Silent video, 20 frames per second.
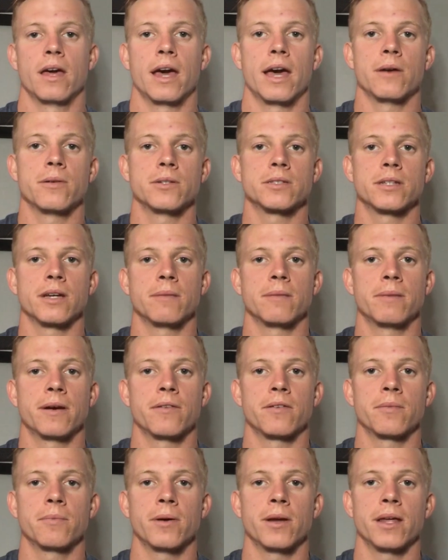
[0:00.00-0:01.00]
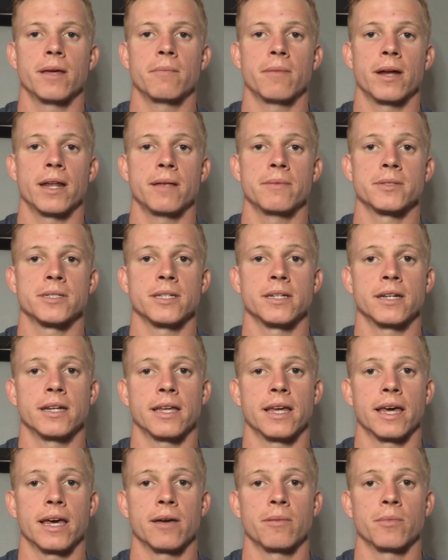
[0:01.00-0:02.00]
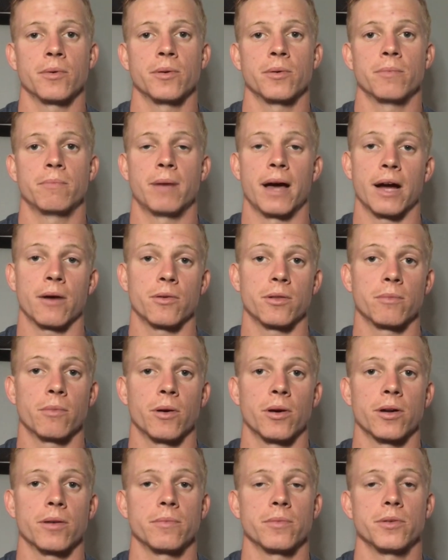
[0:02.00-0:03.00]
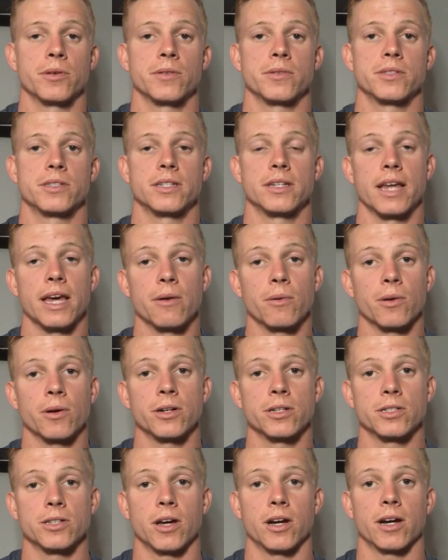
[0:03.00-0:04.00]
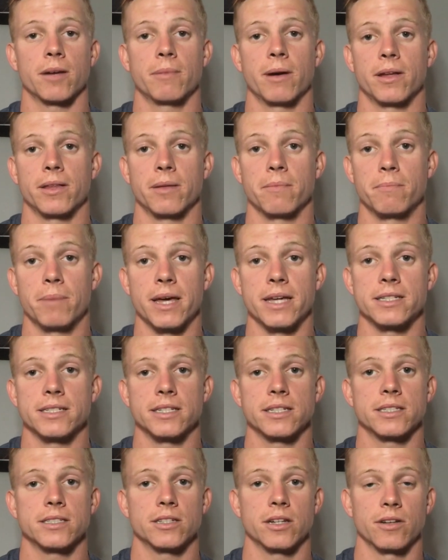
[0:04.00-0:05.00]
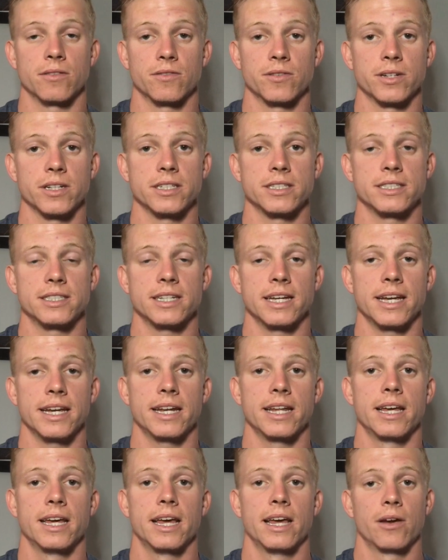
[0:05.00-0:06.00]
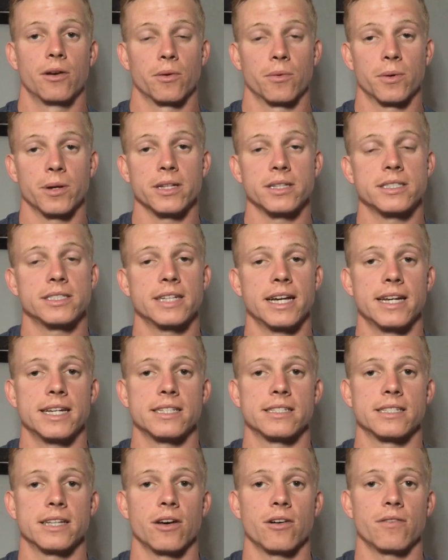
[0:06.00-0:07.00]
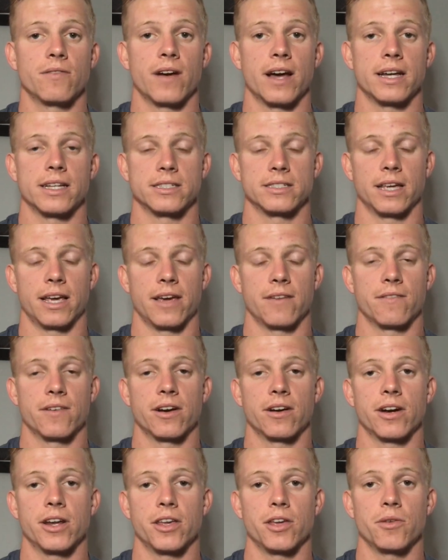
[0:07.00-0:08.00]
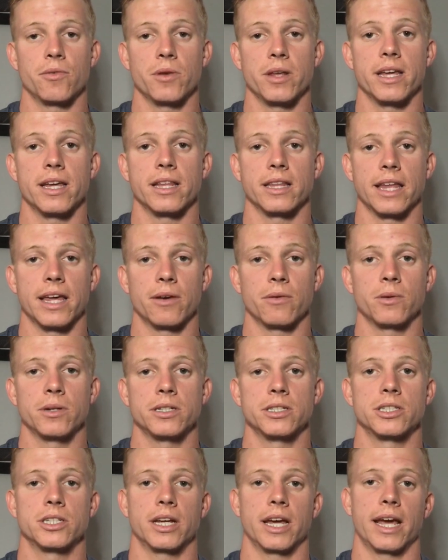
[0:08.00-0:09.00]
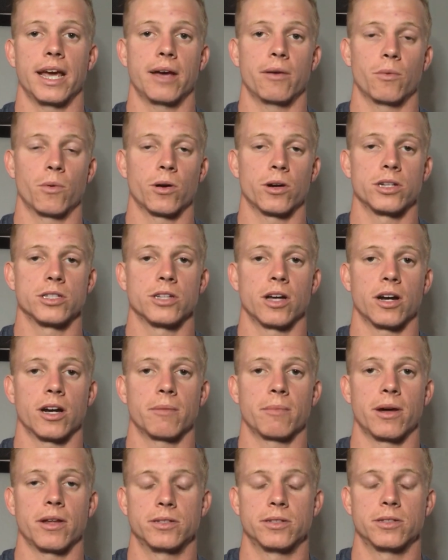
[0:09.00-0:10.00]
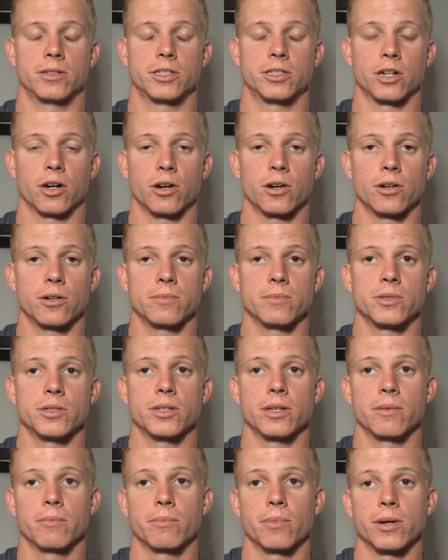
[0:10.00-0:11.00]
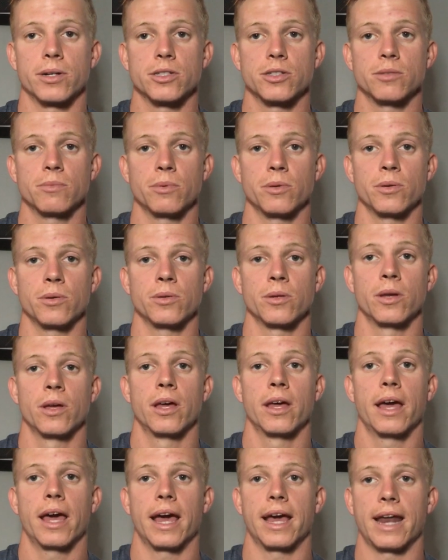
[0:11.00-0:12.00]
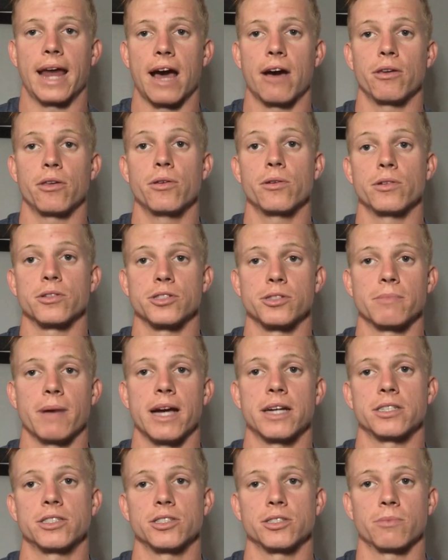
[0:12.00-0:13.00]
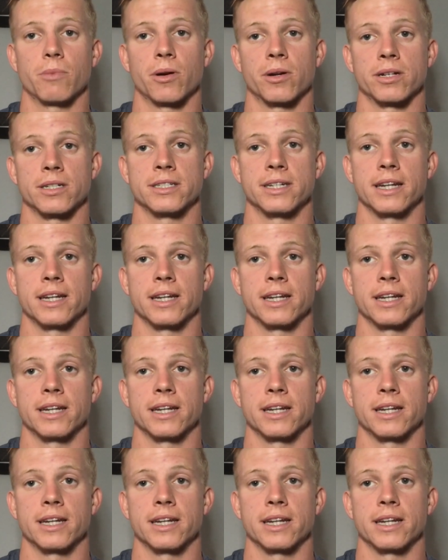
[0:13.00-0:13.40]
Hey, what's up everybody? My name is Clinton Campbell, back with Market Moves. Today we're going to talk about the basics of real estate. Real estate itself has a very unique language, and we're going to talk about terms, principle, and how you can smash this market